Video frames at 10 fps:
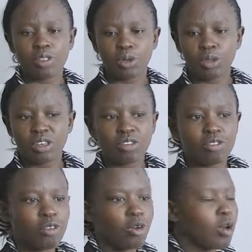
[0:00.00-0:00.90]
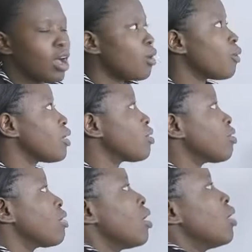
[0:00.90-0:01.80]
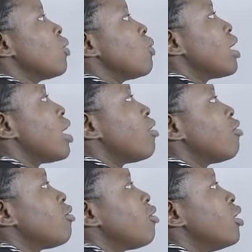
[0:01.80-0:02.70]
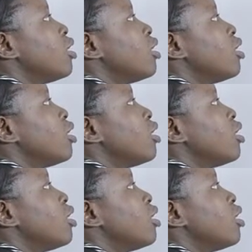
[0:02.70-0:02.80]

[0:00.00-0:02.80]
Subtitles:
the 24 hours, we have